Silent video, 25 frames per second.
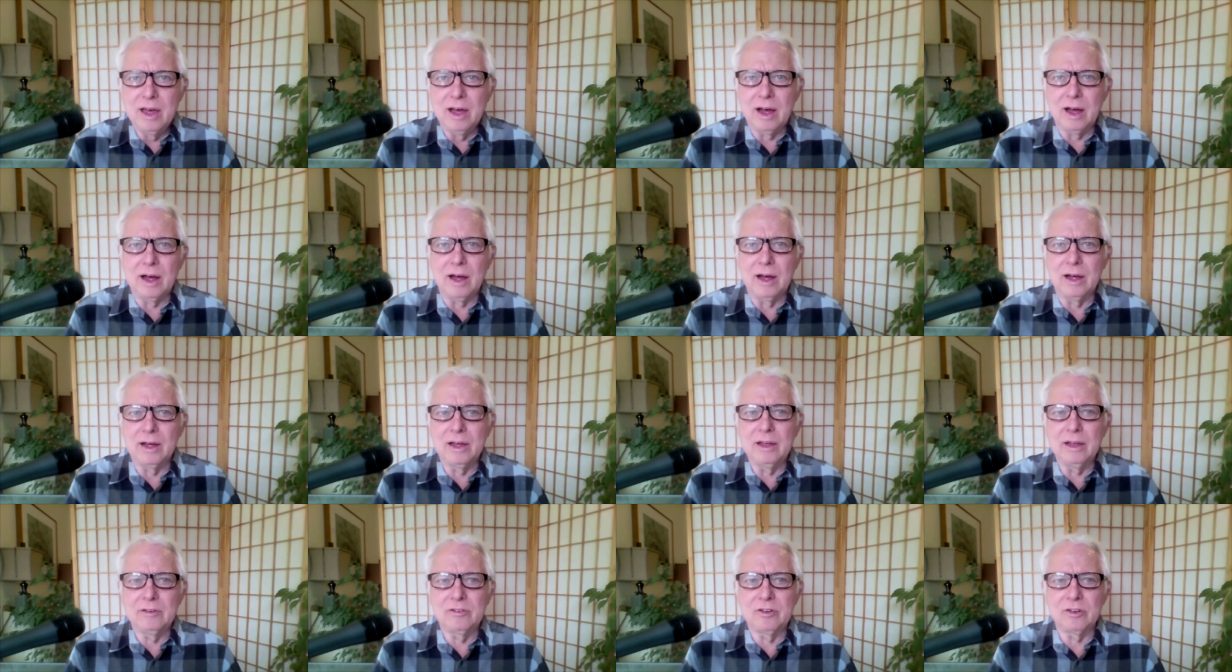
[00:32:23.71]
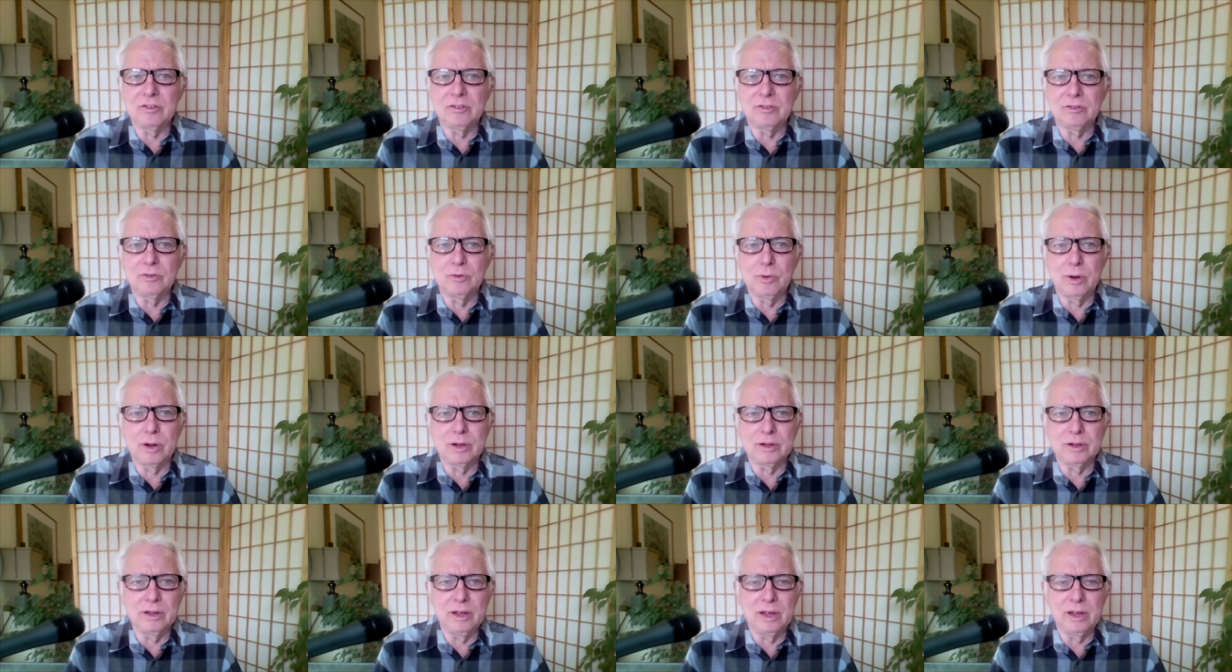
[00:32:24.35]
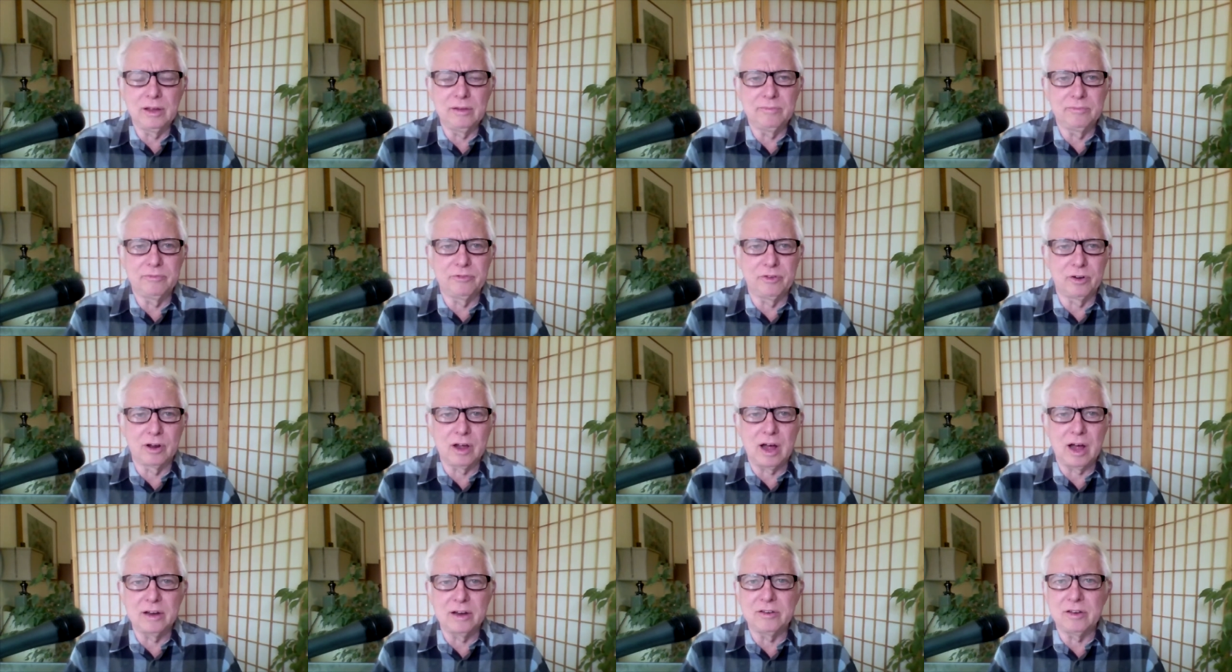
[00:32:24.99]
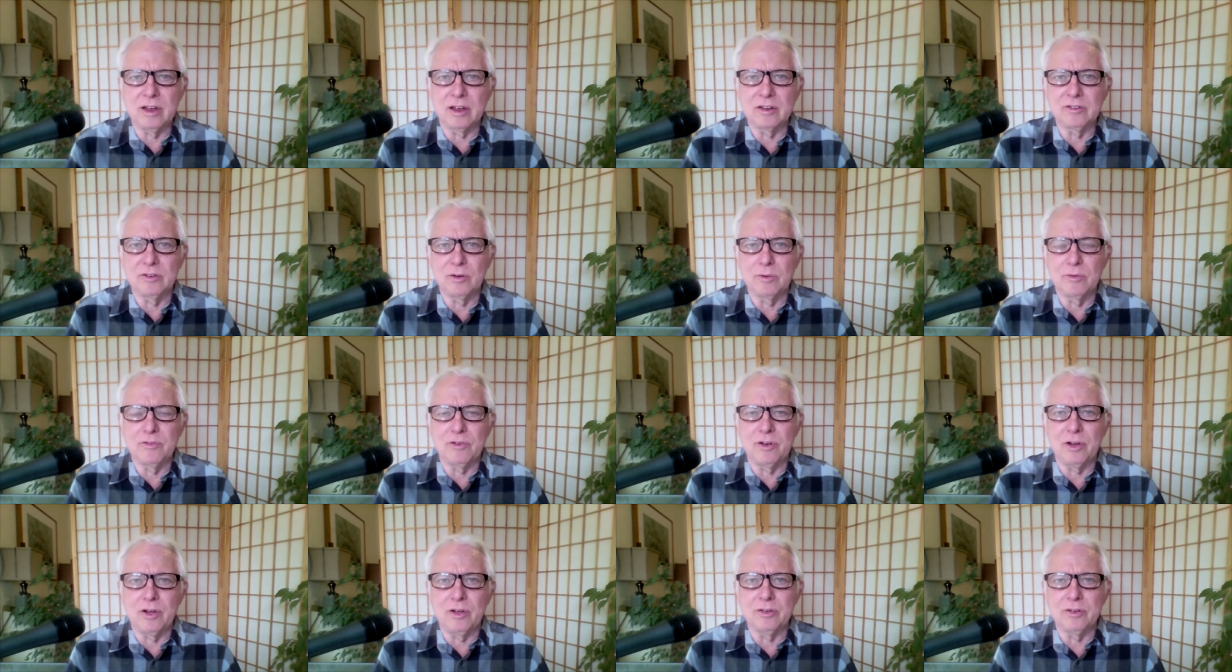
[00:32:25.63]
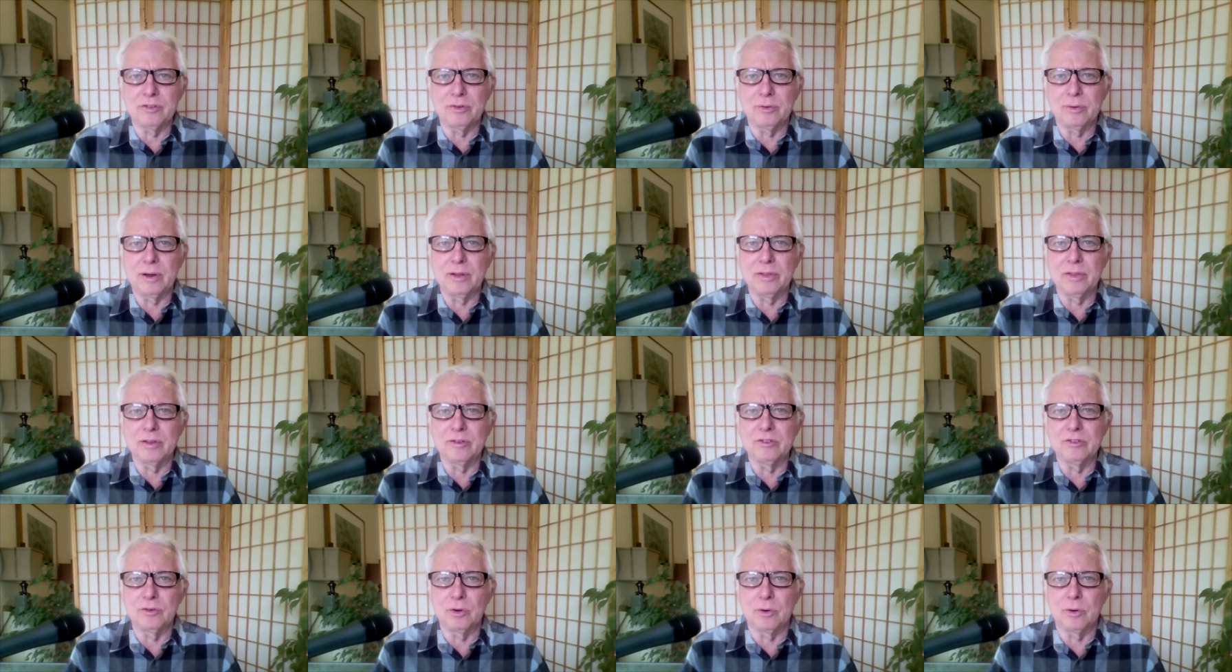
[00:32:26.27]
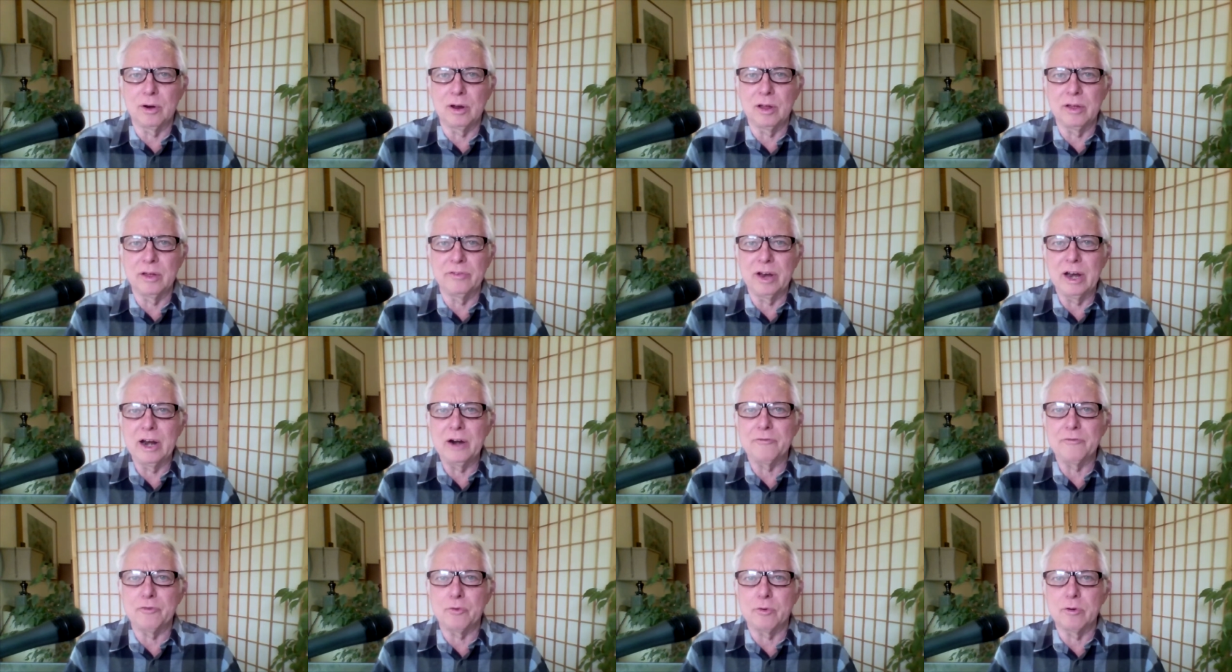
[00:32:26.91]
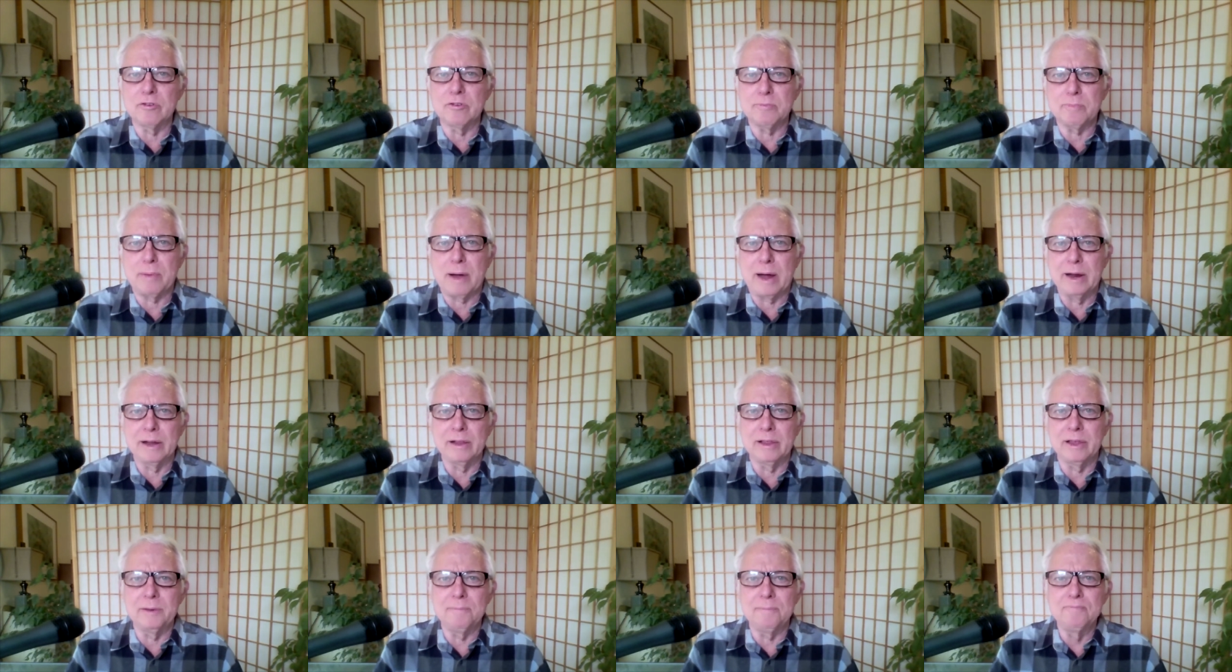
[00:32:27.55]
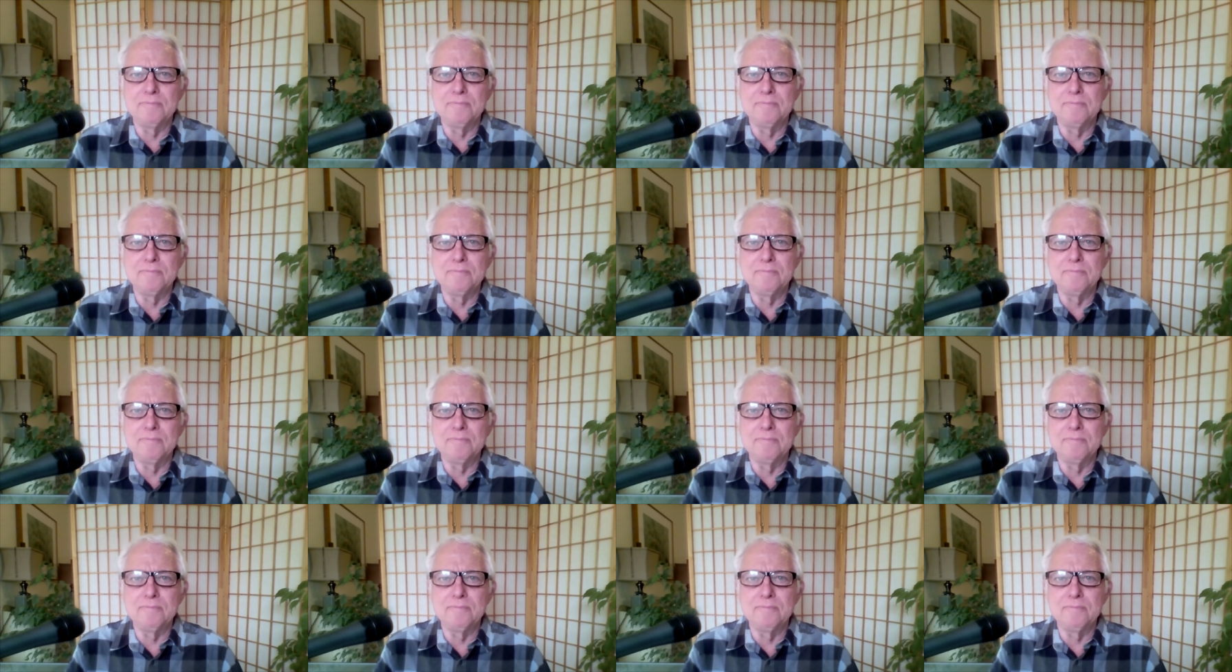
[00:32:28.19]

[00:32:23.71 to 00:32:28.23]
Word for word: Uh, it just quickly, for context, it revolves around the story of an Air Force pilot,